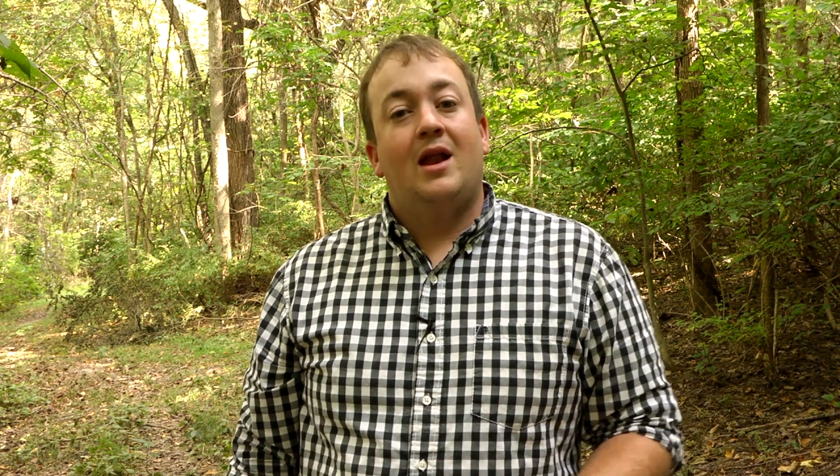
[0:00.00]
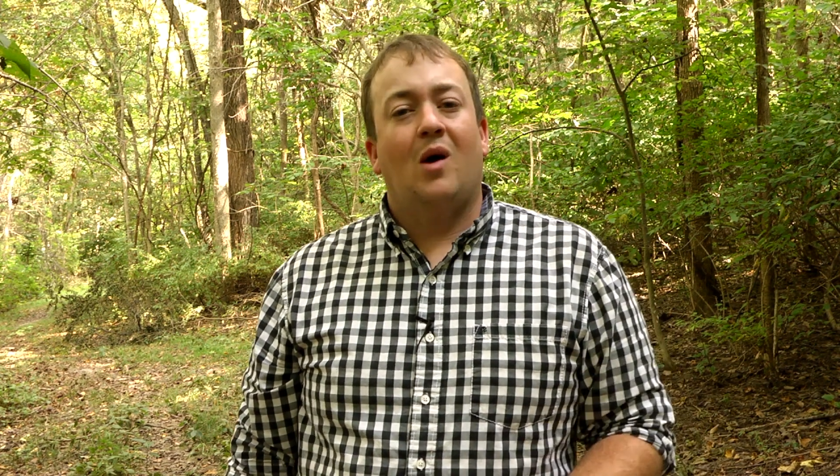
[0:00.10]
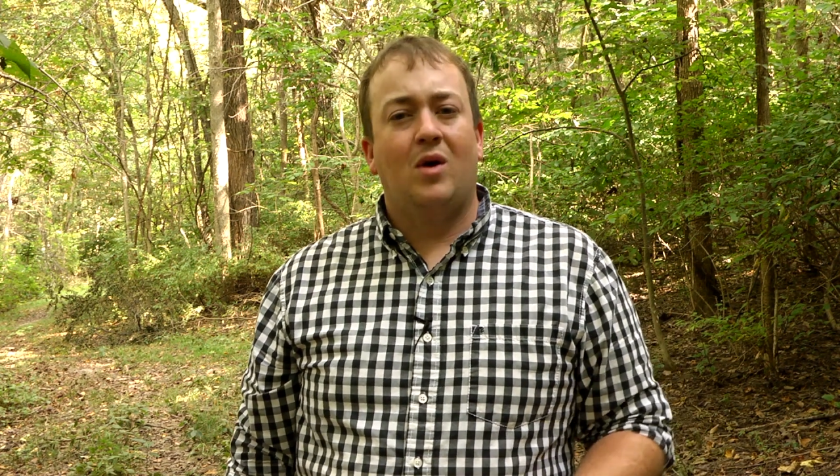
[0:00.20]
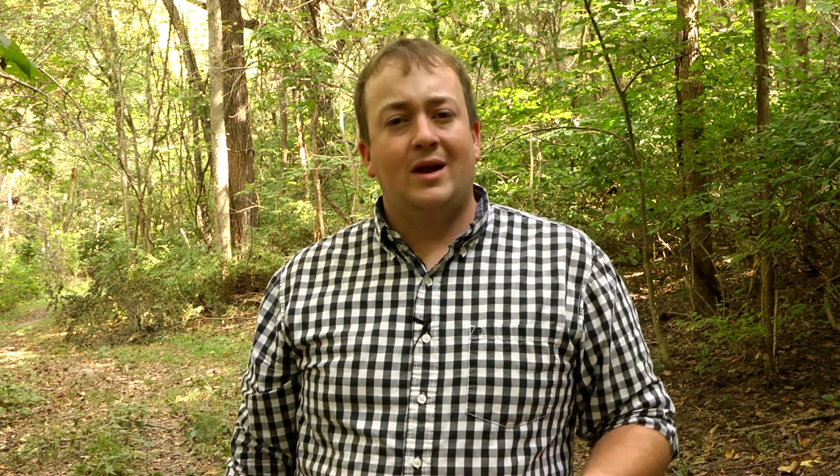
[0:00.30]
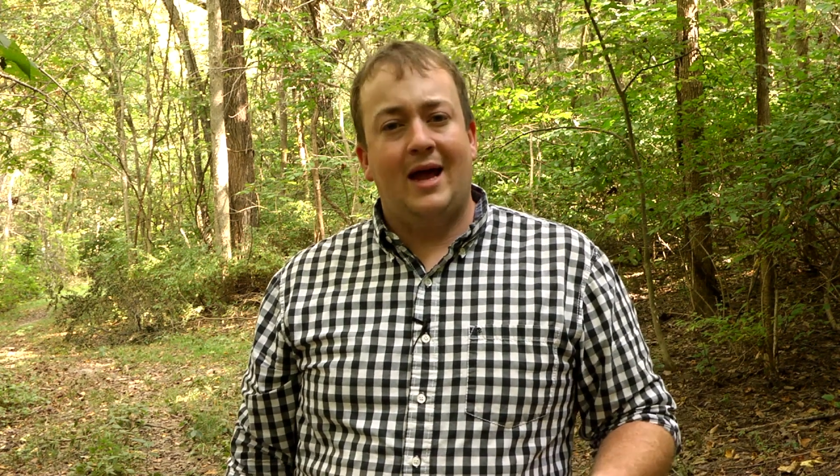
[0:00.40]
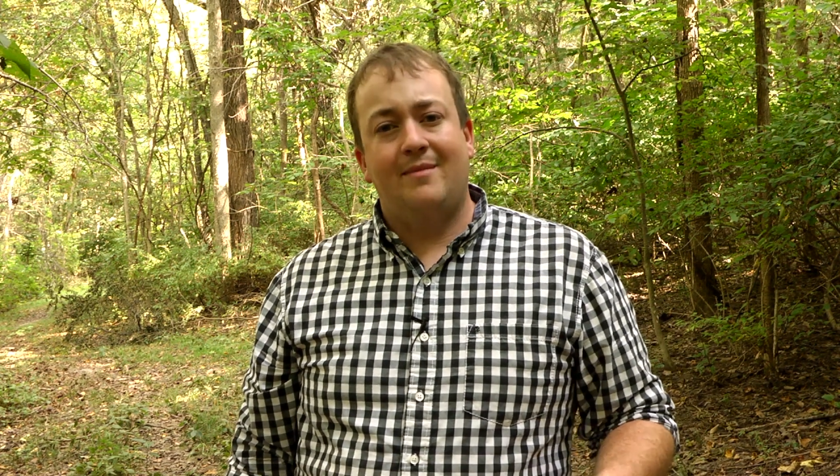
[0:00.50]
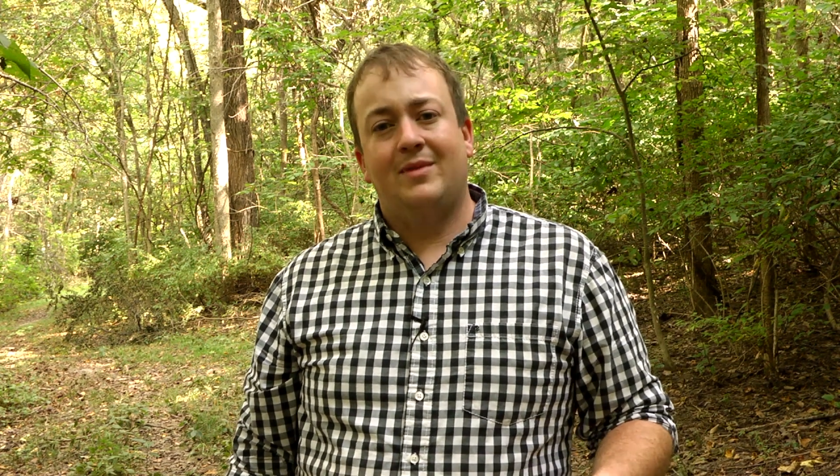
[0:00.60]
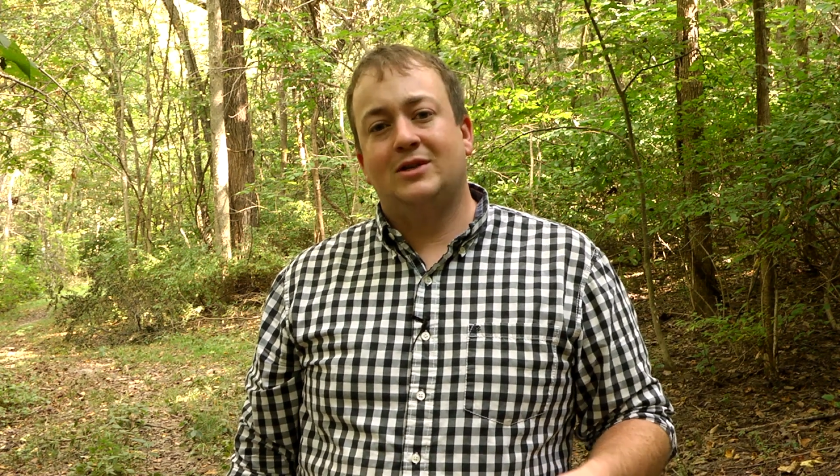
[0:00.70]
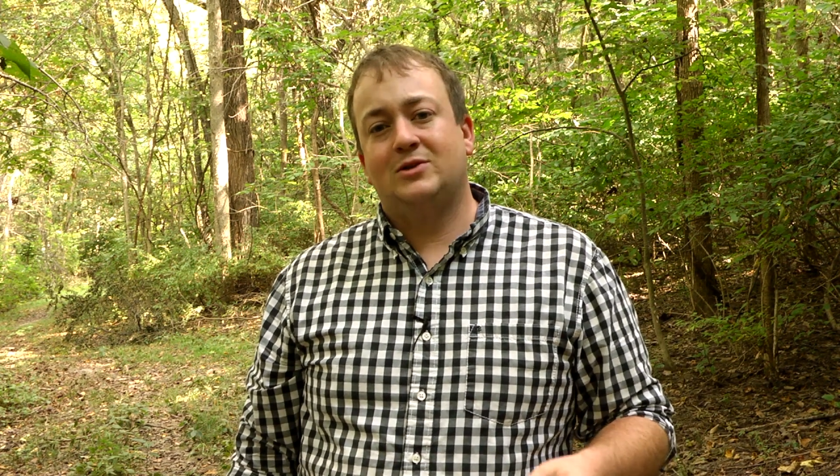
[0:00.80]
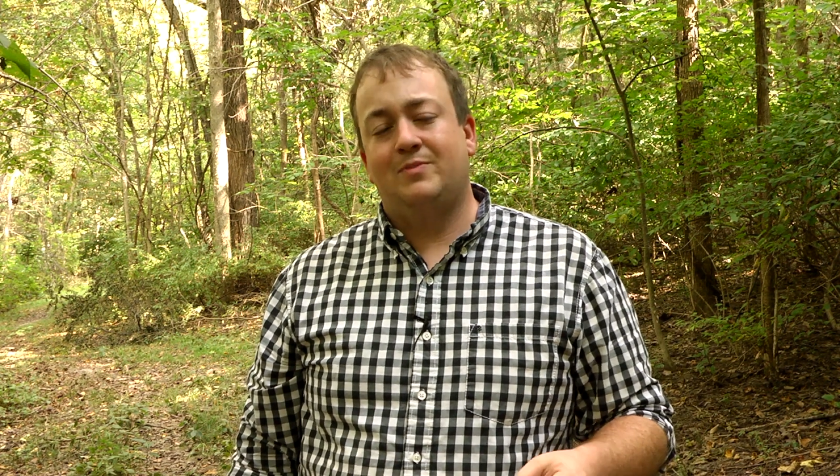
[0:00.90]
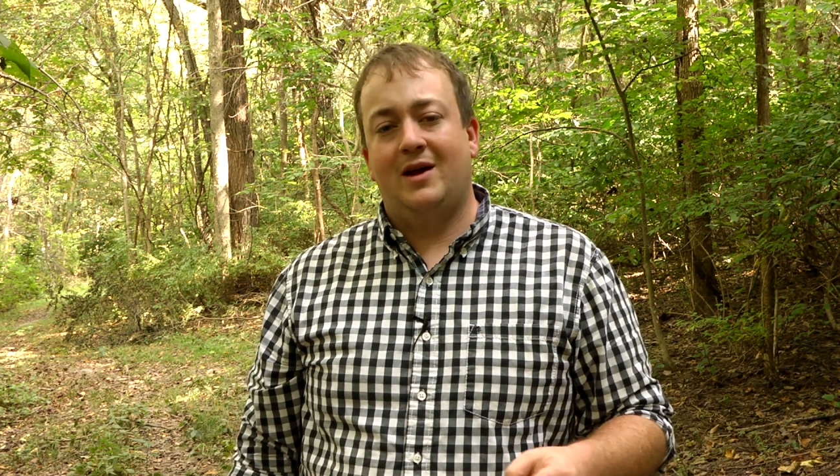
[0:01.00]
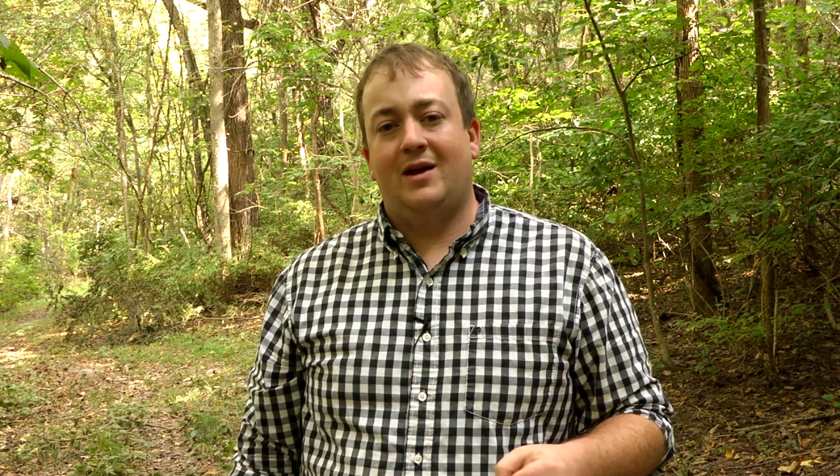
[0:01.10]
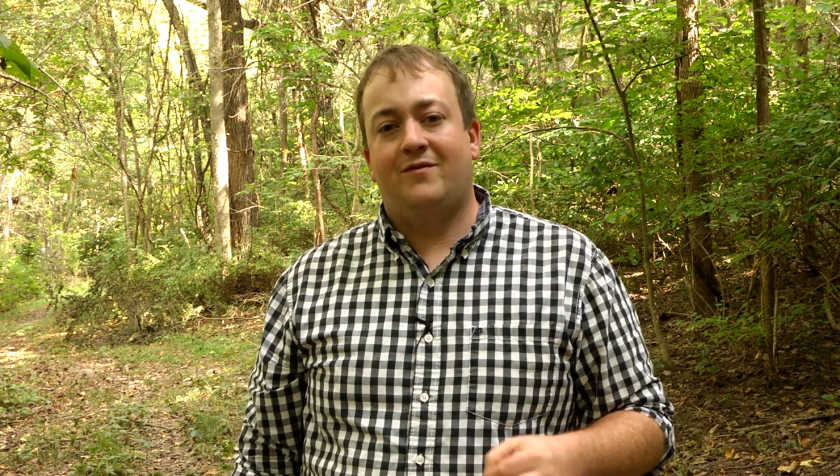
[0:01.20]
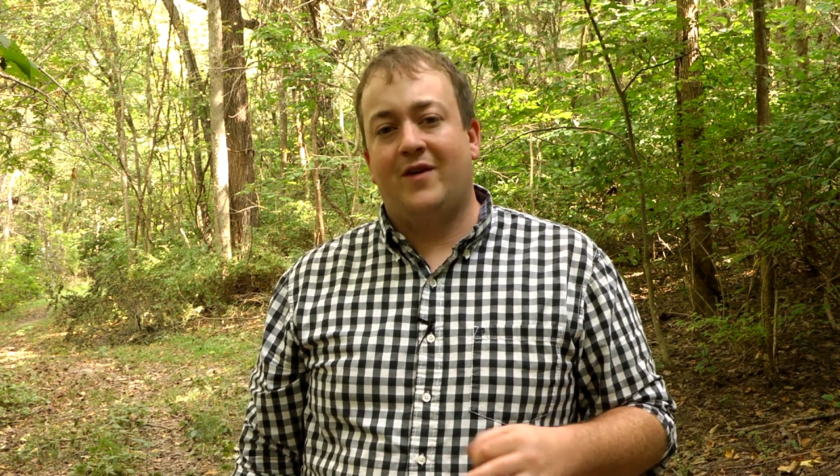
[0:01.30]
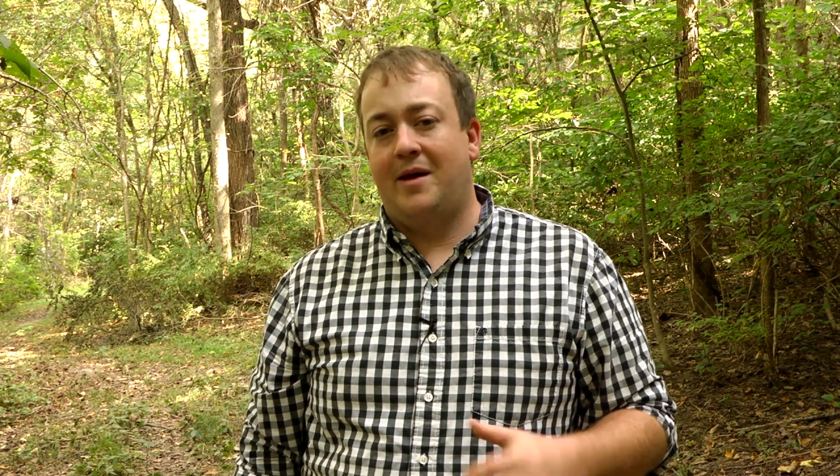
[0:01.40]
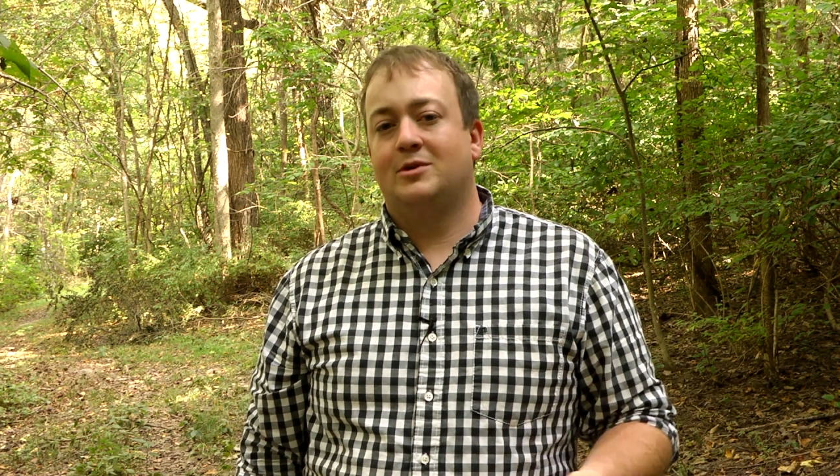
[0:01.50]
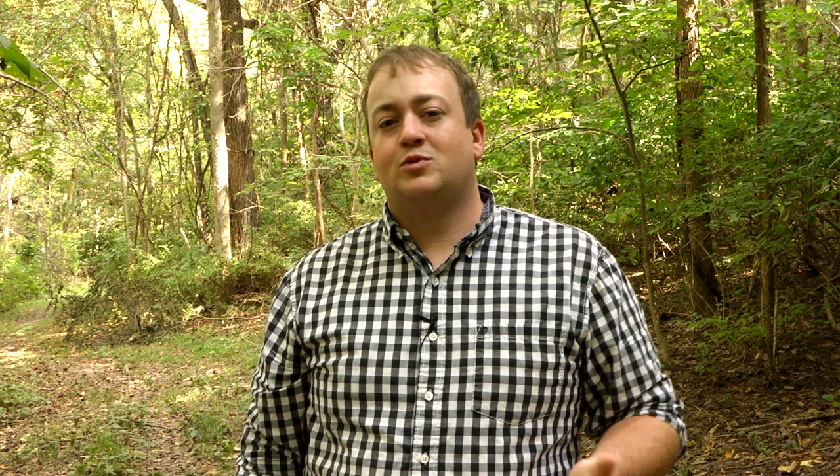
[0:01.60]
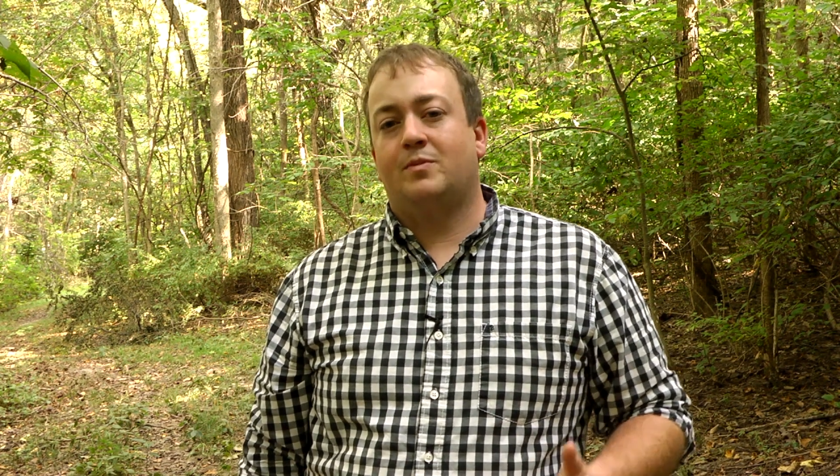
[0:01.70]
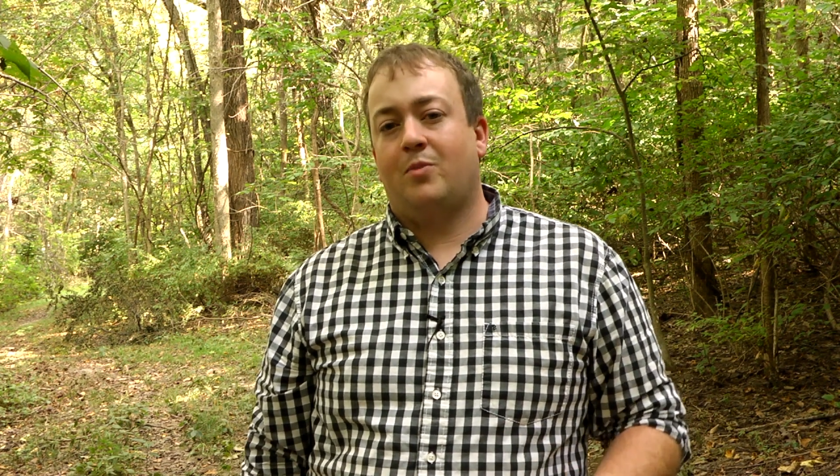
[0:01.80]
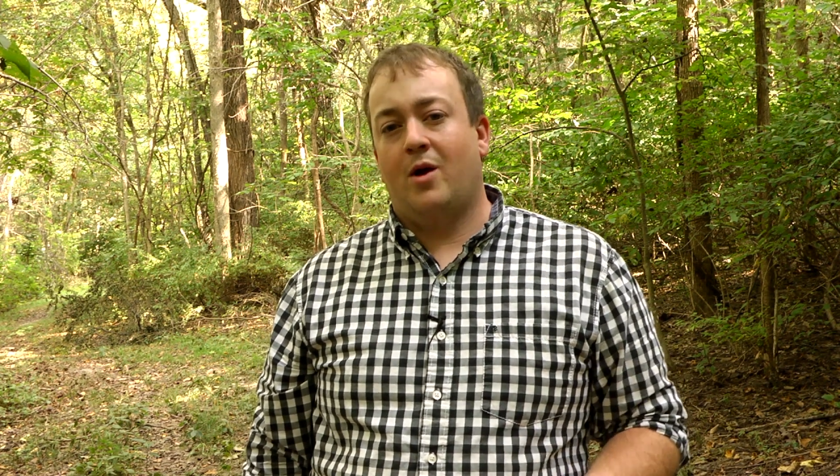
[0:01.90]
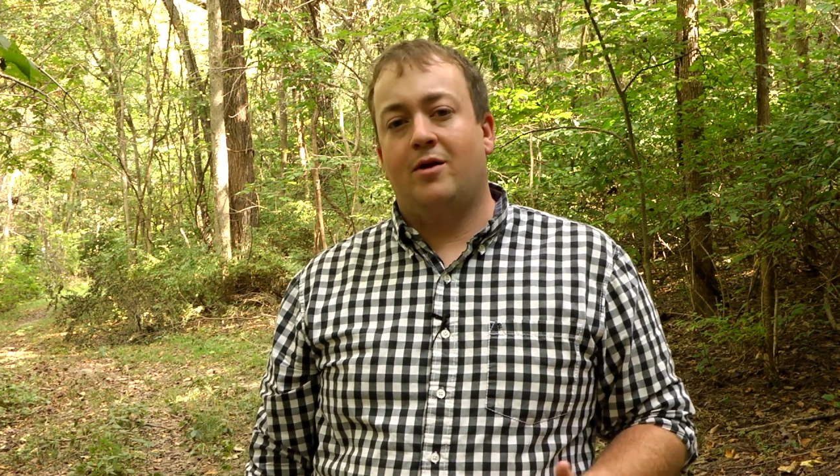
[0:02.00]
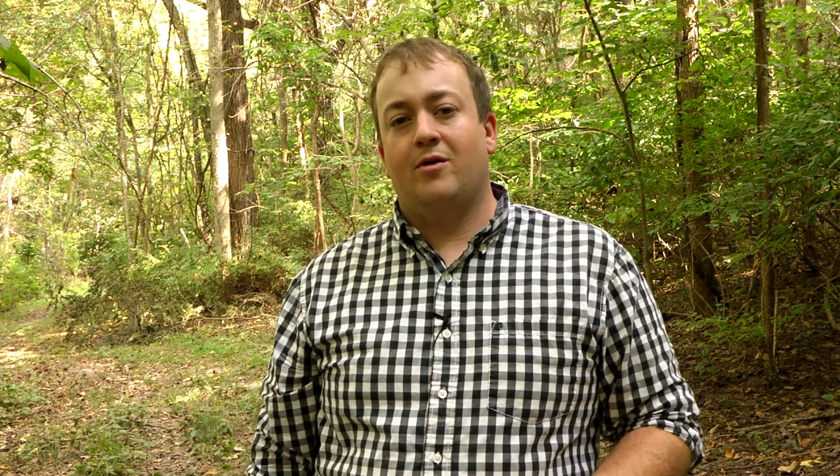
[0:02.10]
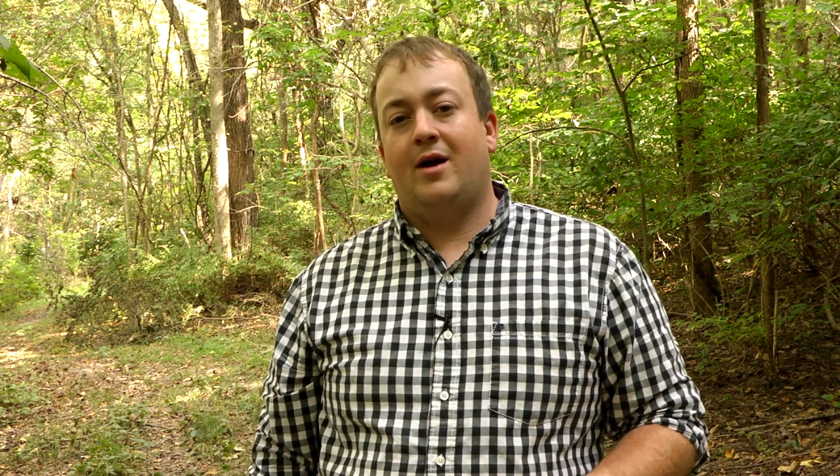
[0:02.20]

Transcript: Now, one name that's been famous with predator